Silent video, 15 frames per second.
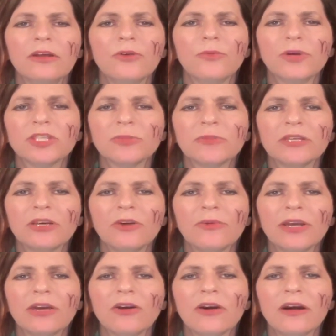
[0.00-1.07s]
what's been
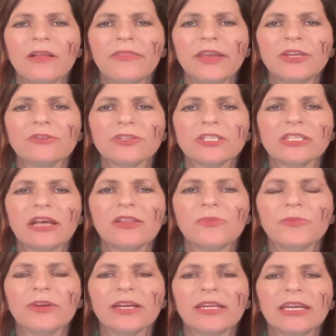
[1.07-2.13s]
going on that you're
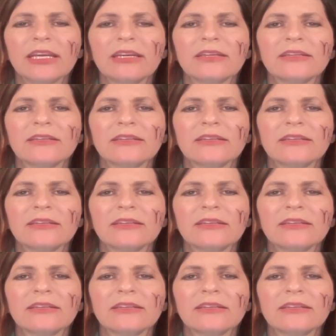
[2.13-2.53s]
celebrating,